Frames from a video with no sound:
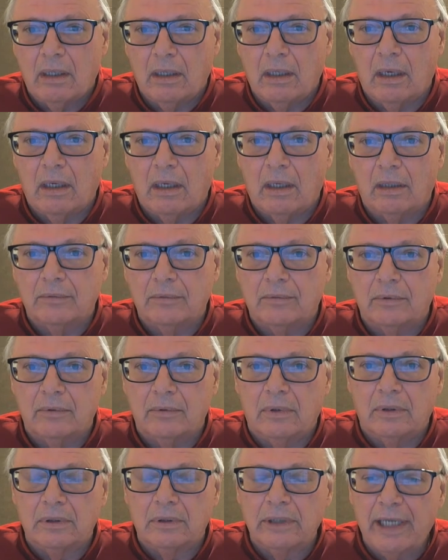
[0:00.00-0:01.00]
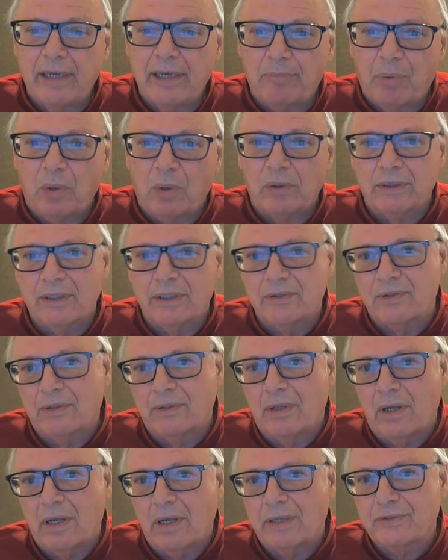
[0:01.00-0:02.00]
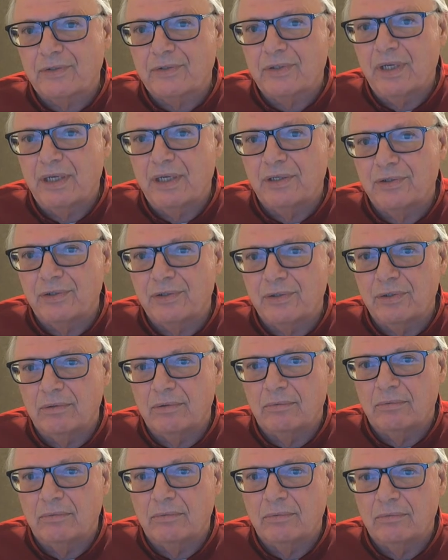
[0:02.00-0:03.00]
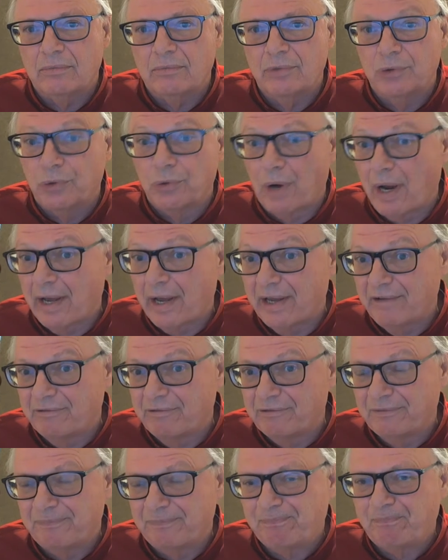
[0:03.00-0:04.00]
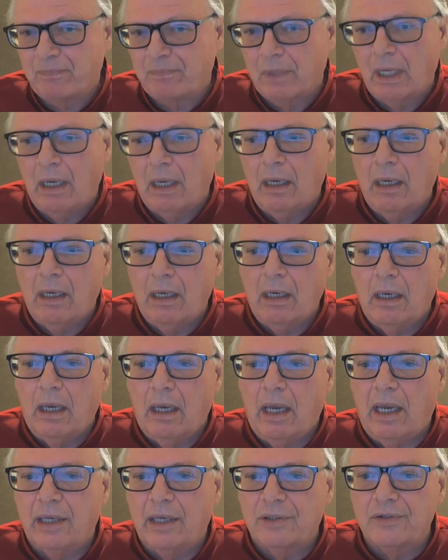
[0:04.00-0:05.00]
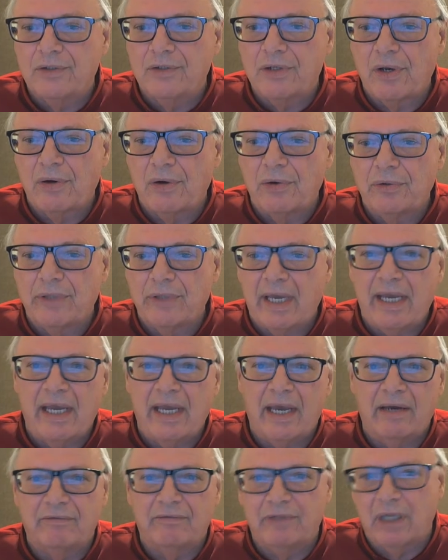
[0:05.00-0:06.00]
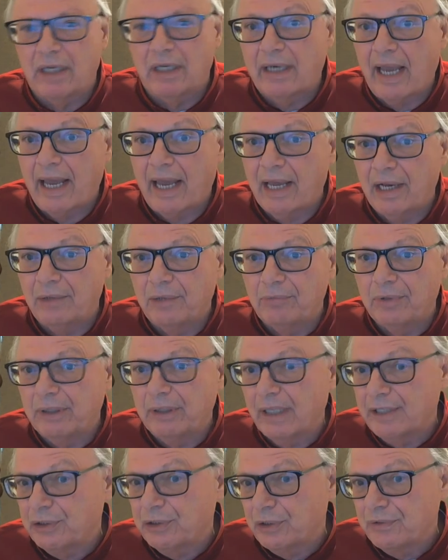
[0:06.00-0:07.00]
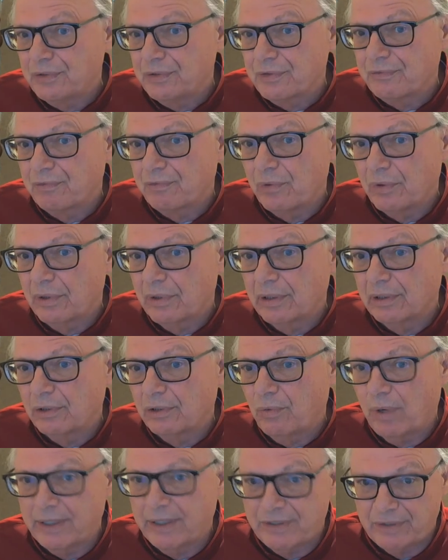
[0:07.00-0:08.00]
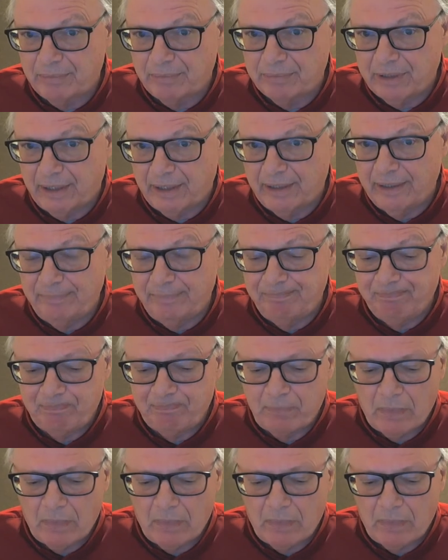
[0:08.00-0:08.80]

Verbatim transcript: uh, Leopold has lost his drive. And so they have not had relations for quite some time.